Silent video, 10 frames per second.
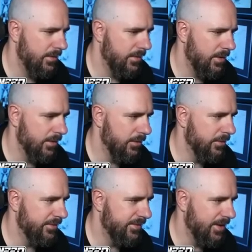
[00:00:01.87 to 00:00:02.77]
All right,
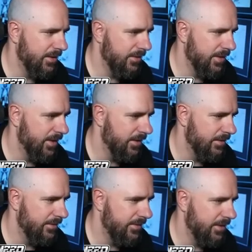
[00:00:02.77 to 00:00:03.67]
Lawrence Taylor, yeah.
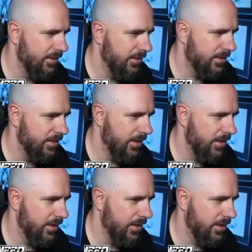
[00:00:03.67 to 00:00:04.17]
Let's take a look.